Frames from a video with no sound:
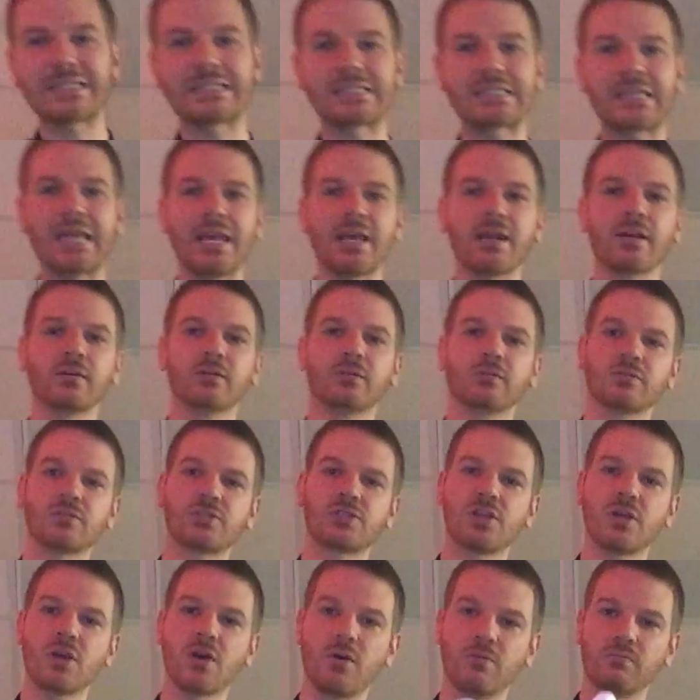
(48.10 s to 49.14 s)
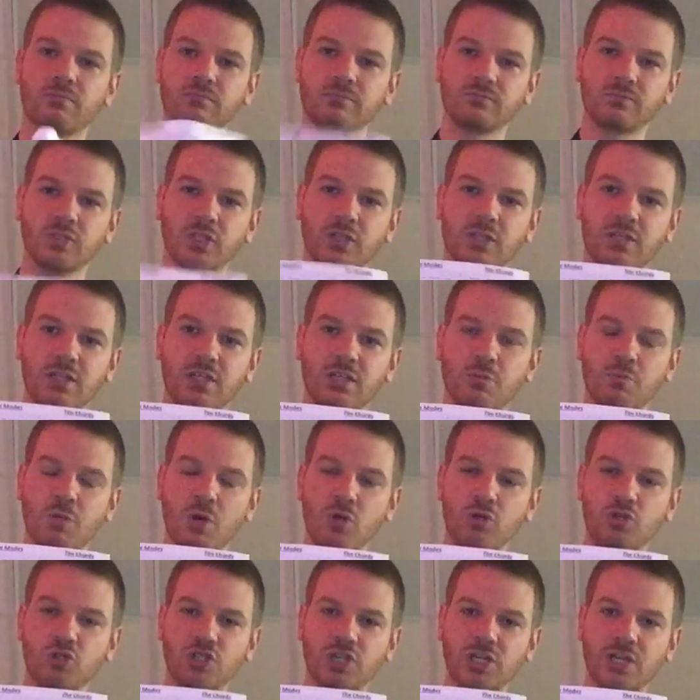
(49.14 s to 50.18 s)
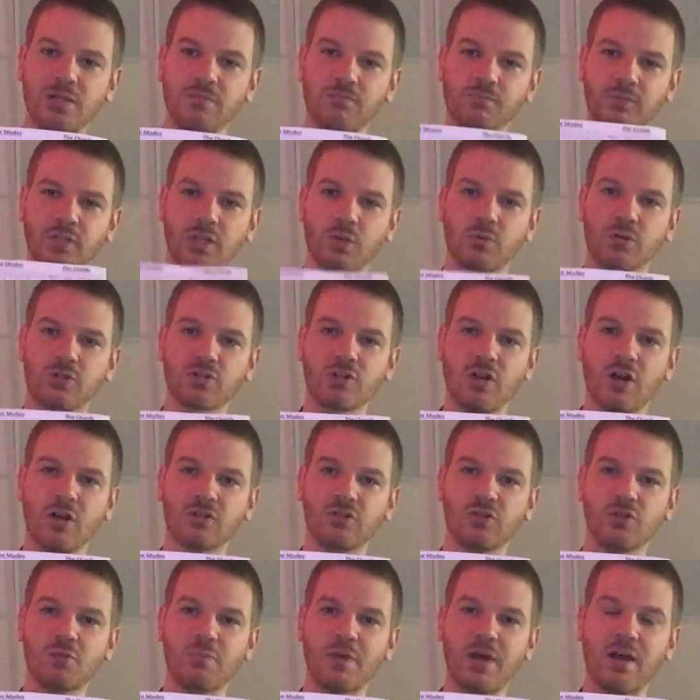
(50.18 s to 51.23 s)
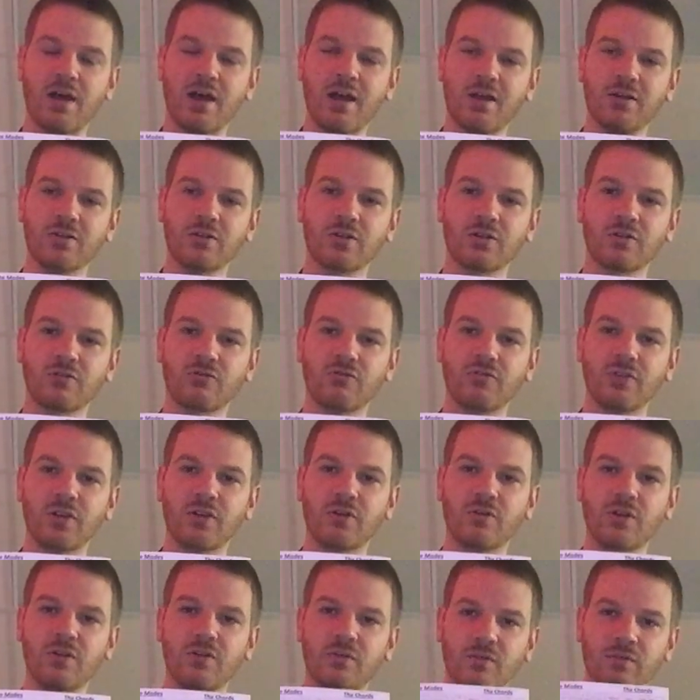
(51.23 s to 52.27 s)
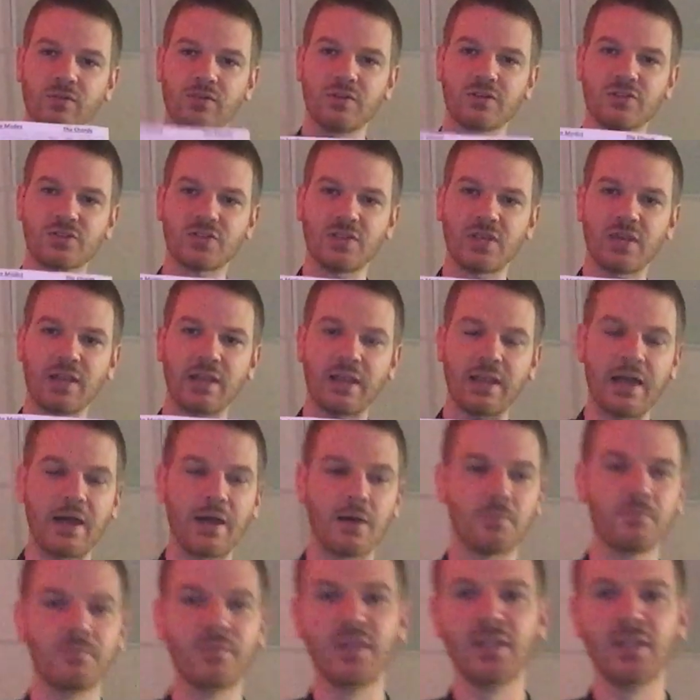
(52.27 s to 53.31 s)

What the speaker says: Scale. So, you're going to need the mode sheet. I want to talk to you about how you're going to figure this thing out.